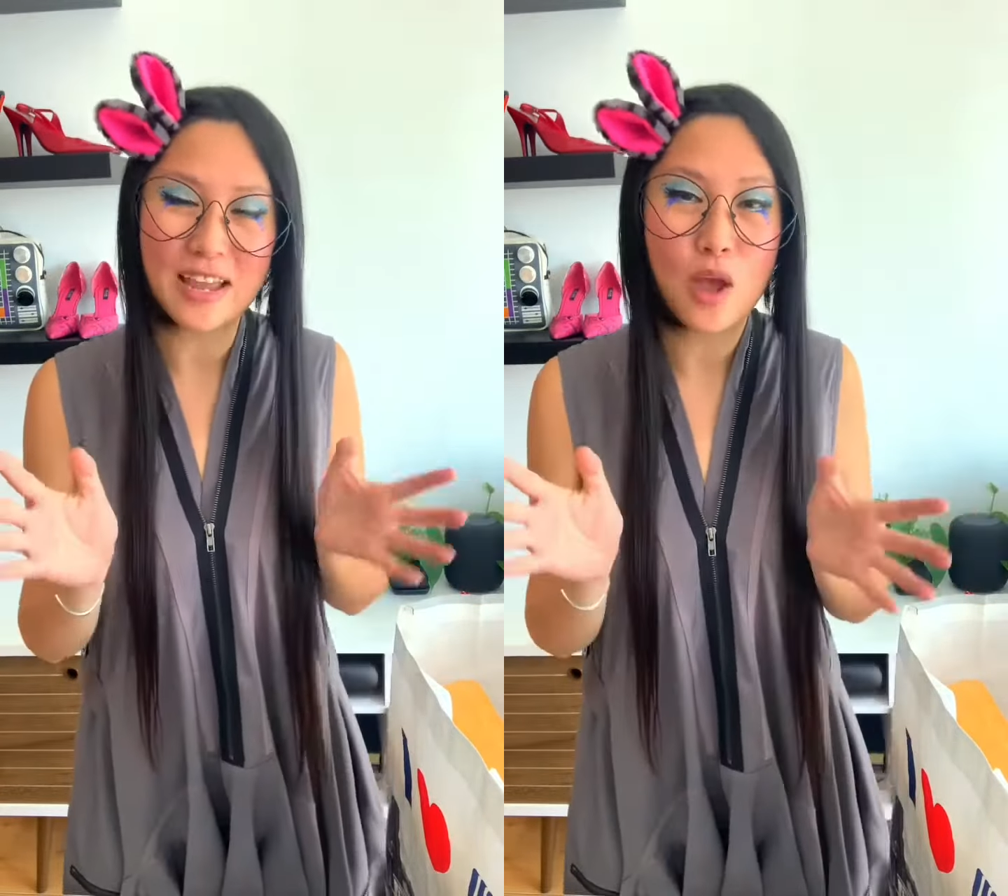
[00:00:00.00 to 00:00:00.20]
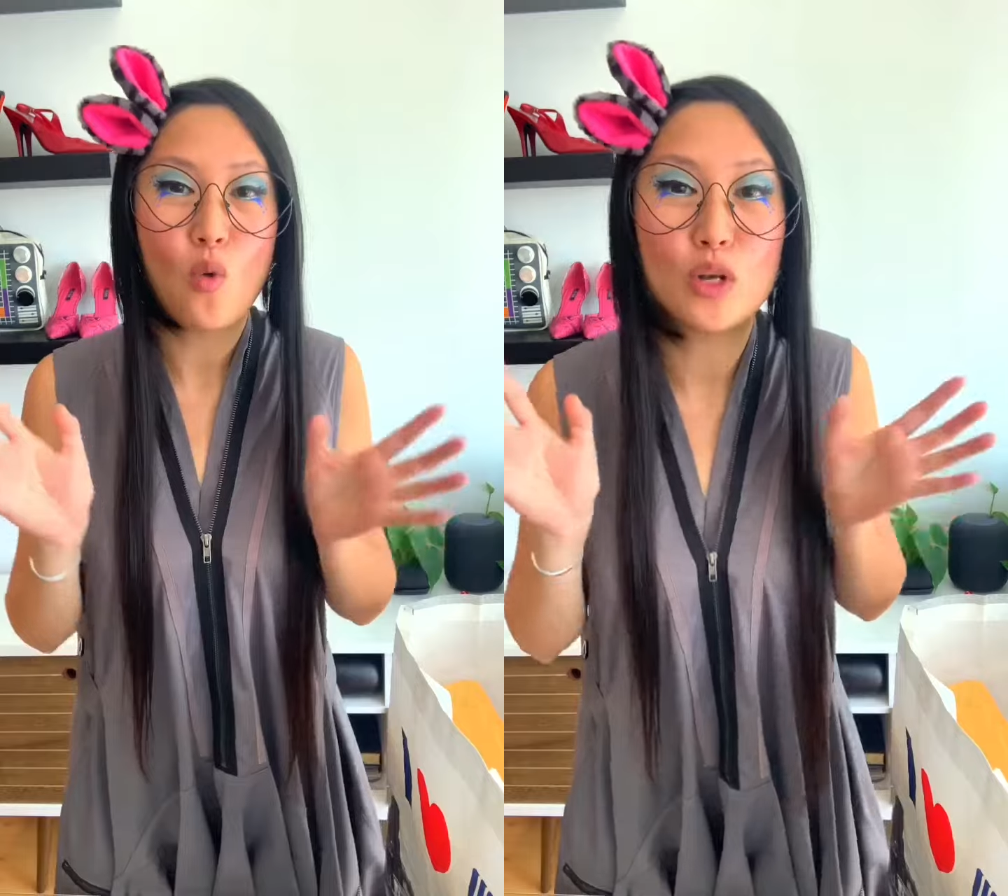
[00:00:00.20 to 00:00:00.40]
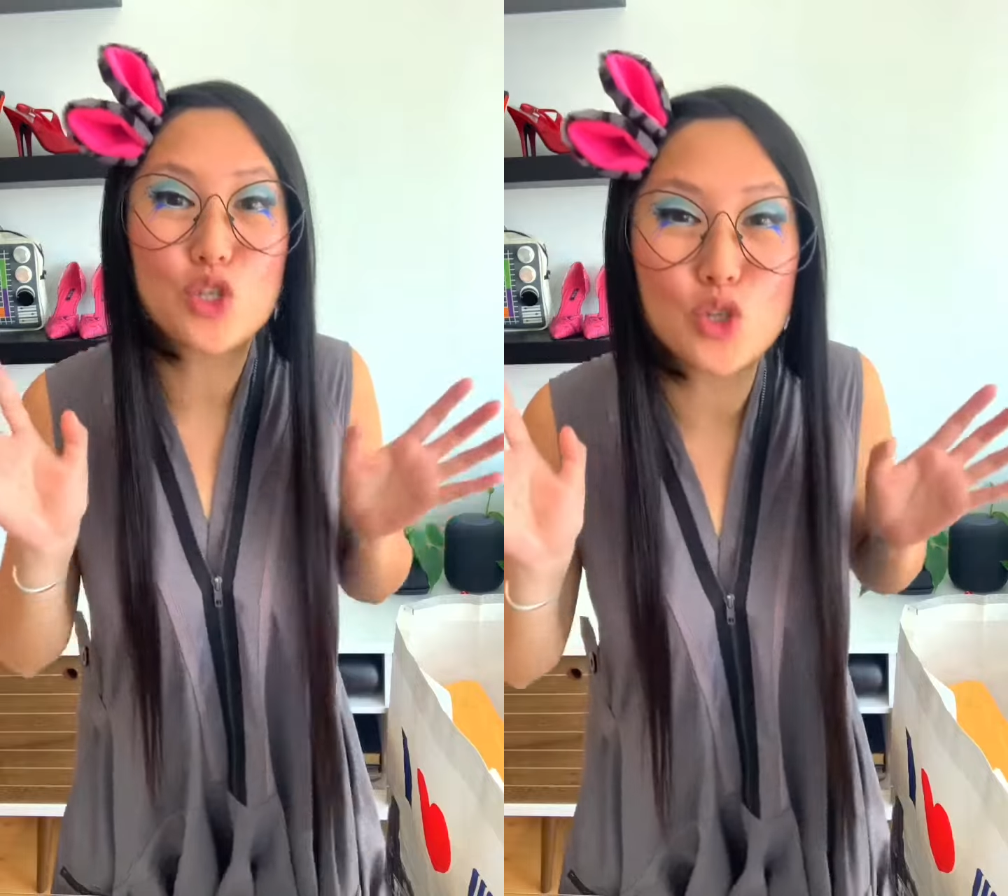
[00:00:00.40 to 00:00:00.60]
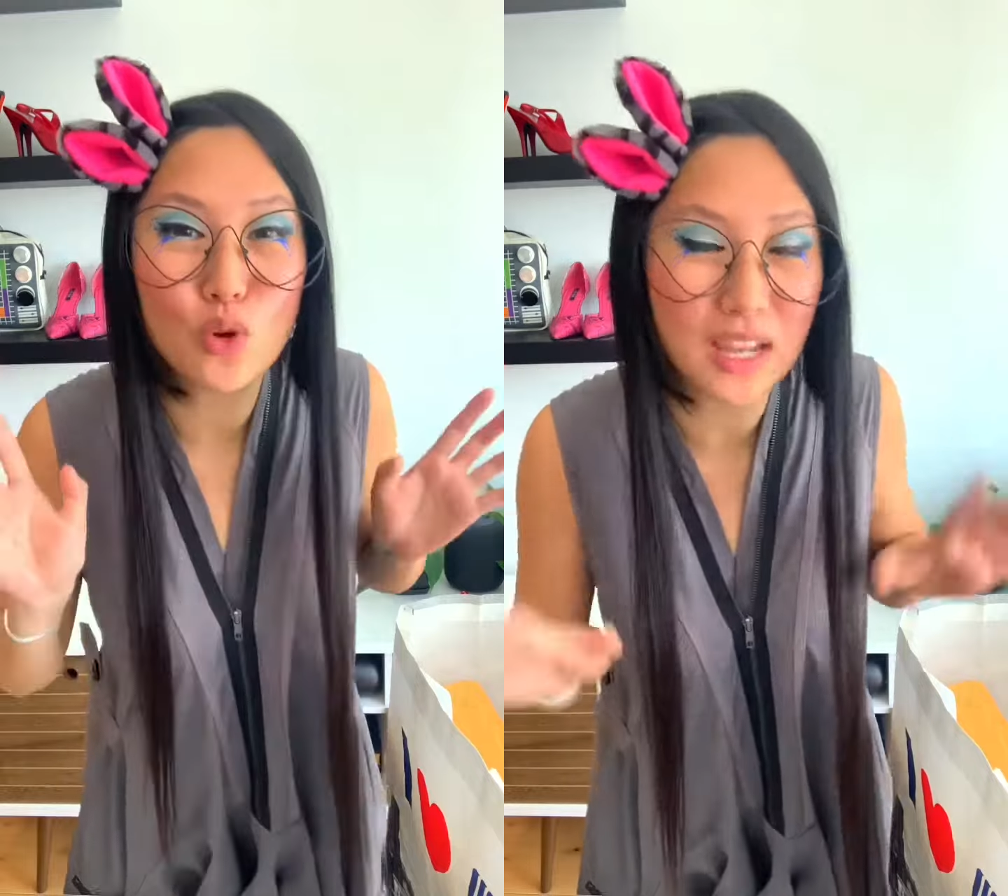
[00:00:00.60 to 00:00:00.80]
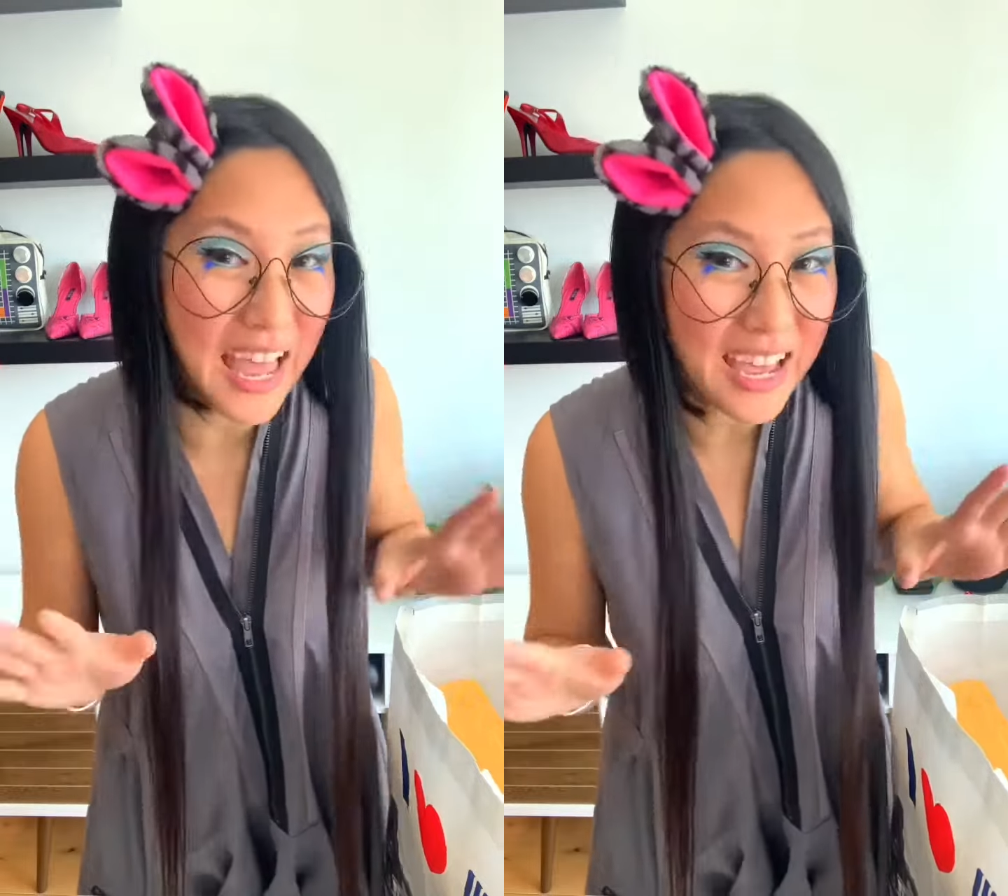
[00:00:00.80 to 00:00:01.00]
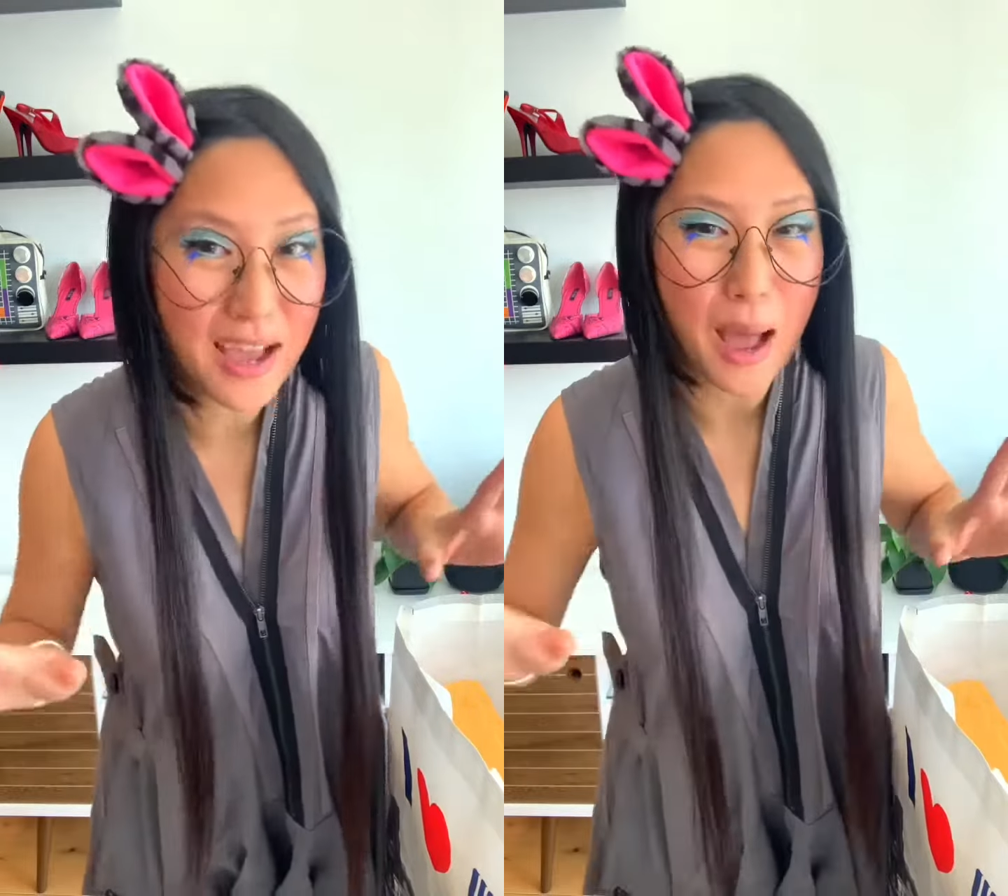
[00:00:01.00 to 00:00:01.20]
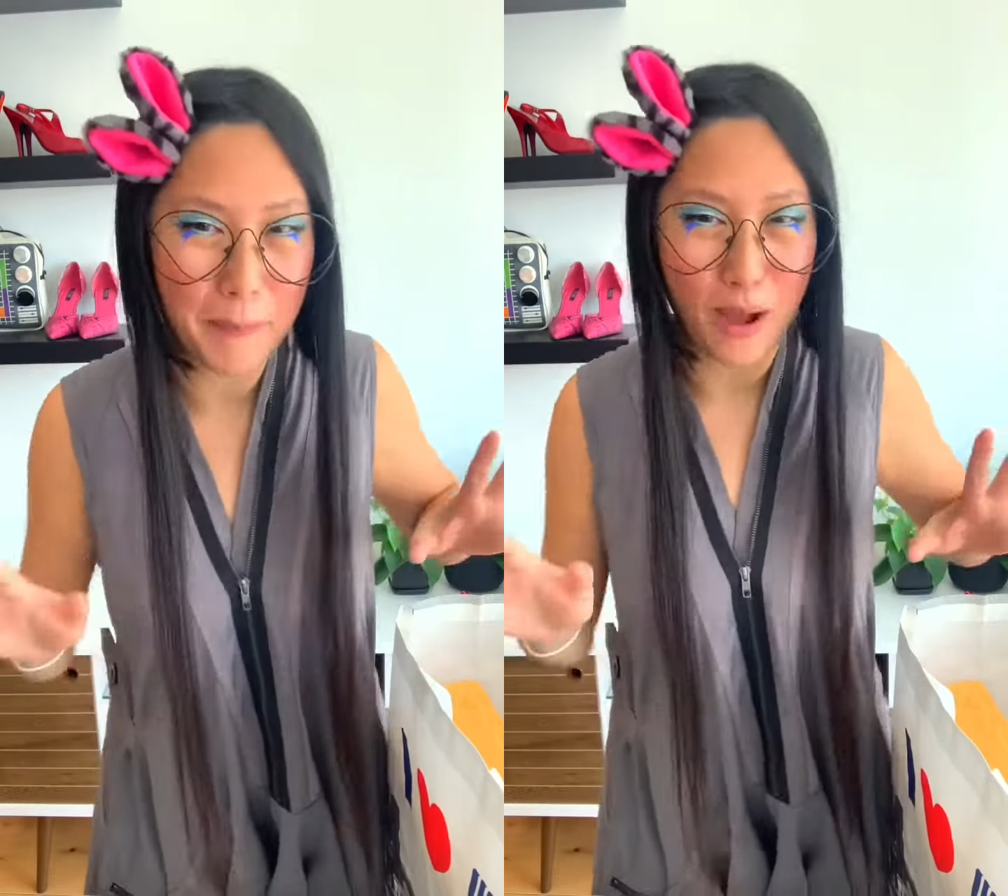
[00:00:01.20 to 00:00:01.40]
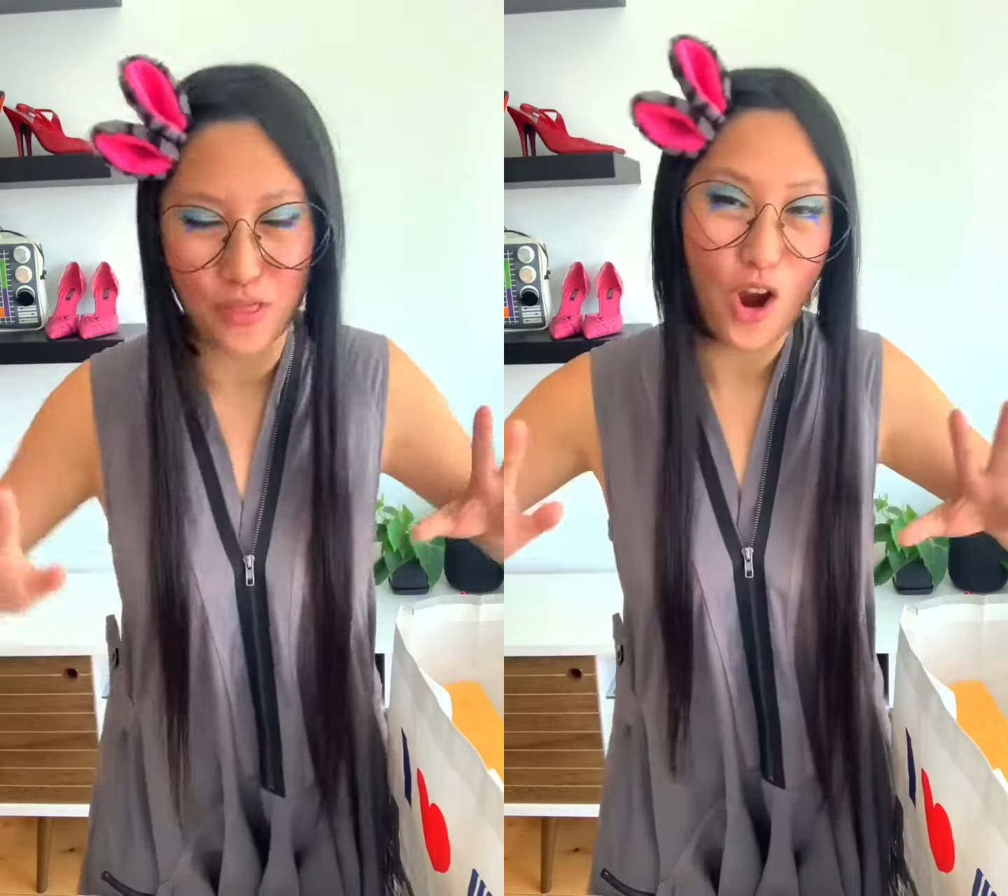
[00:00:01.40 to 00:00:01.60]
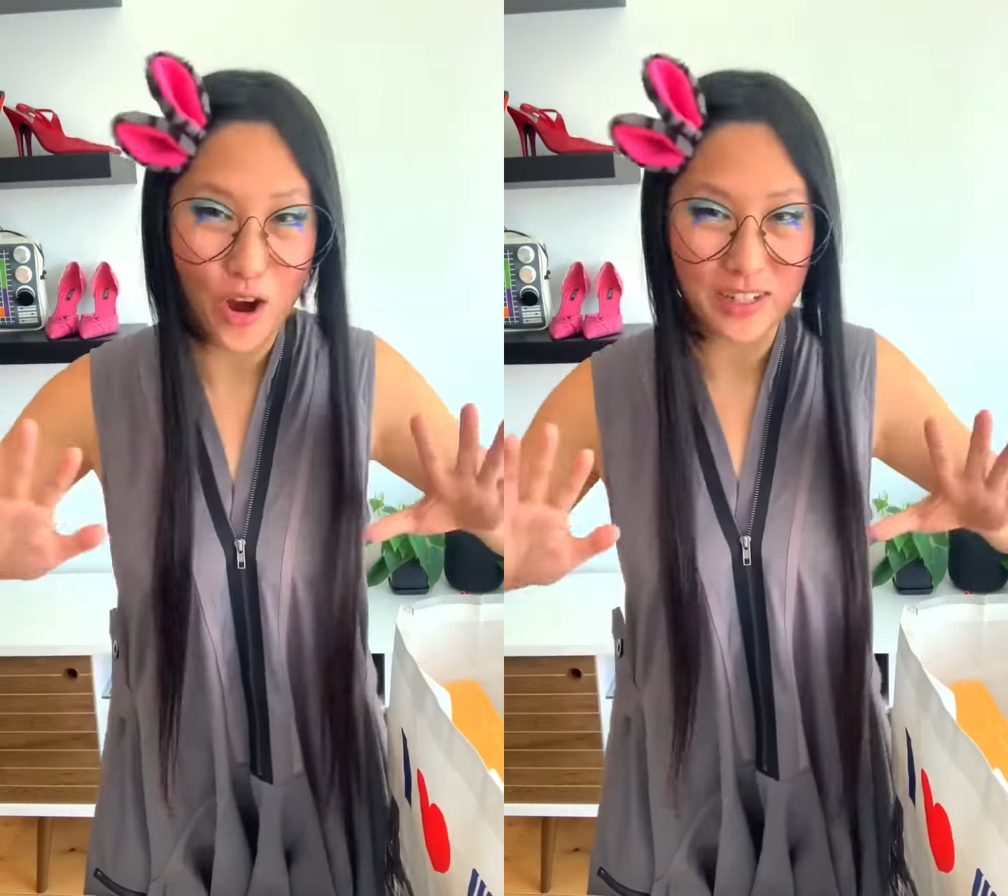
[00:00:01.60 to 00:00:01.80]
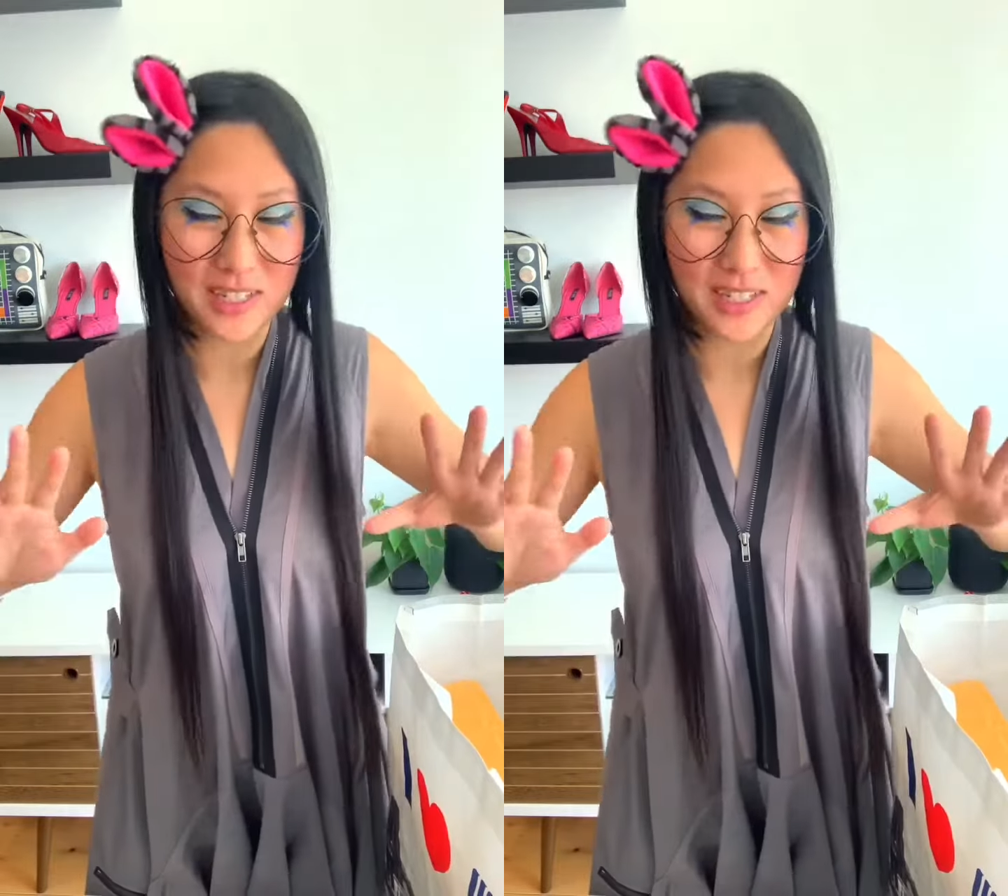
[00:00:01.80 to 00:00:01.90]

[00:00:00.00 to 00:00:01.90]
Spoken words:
what you like about the art.